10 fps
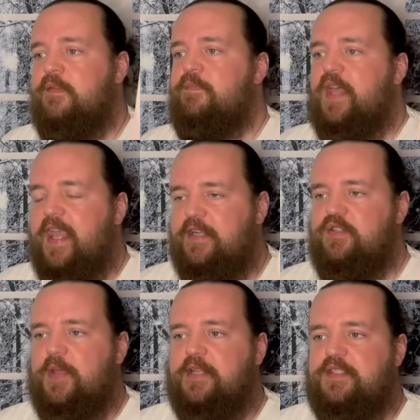The
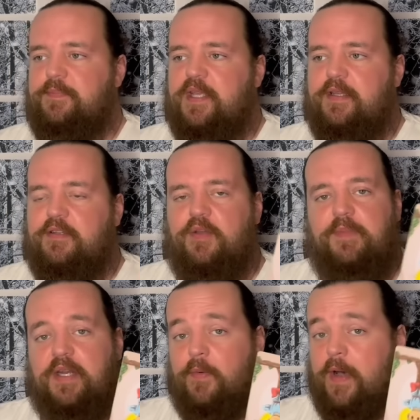hanged man to me could
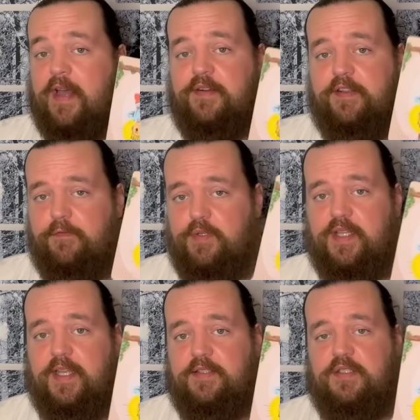mean a lot of different
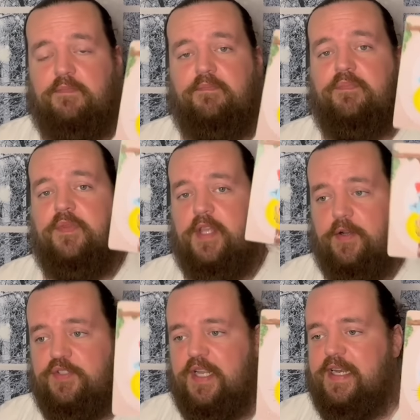things.
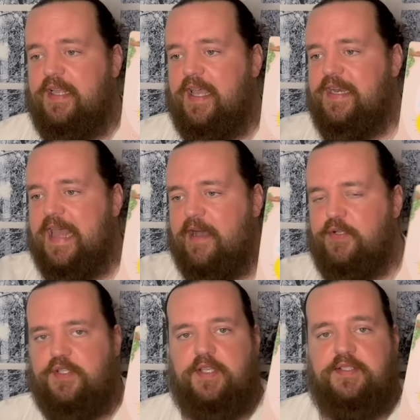There's an
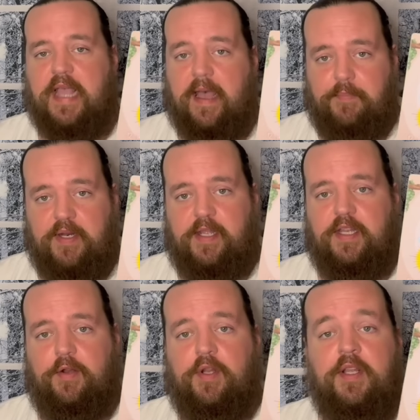analysis happening
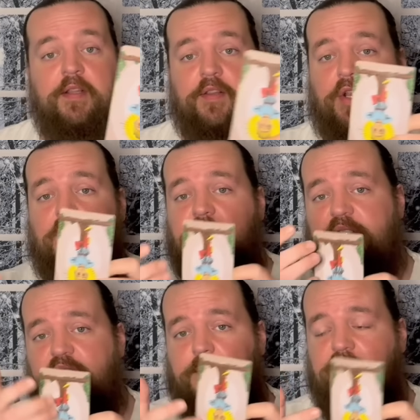here. There could be
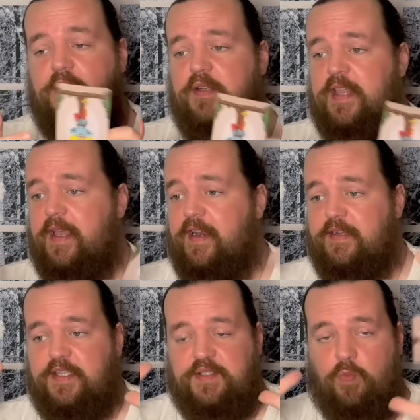something that
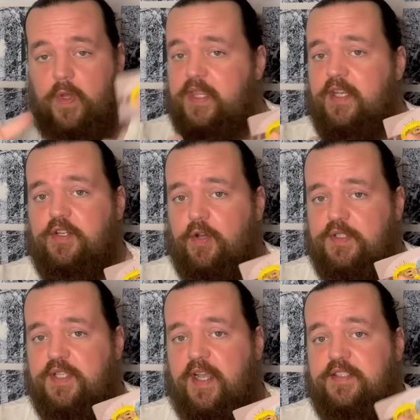is within your
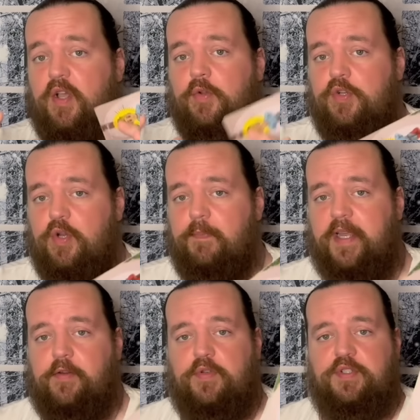sights under your
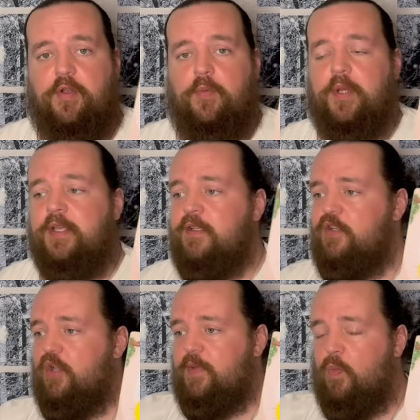microscope.
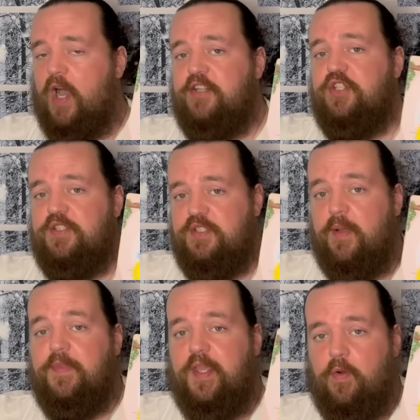Could be watching
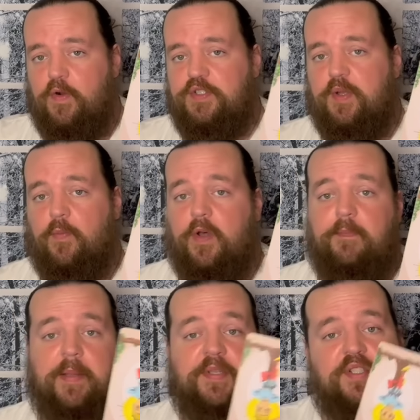something or someone.
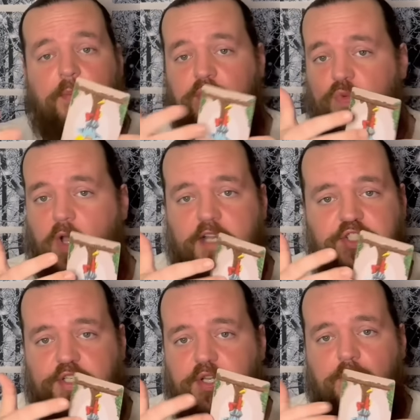Maybe someone's
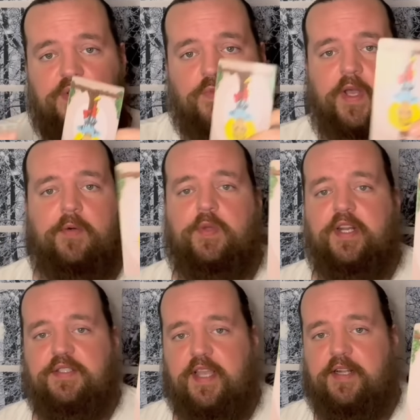watching you as well when
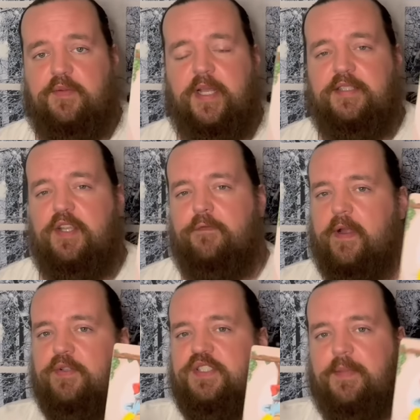this hanged man's here.
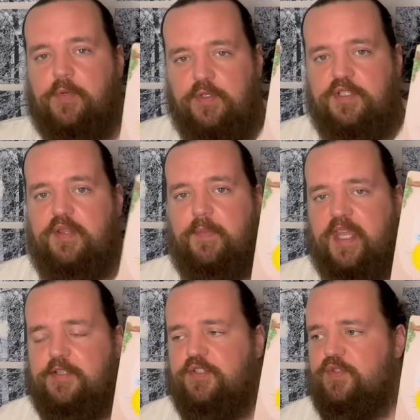Very similar to the
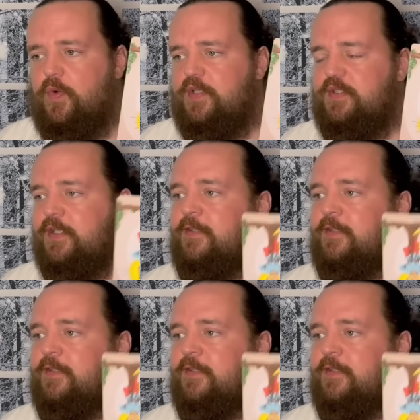Page of Swords.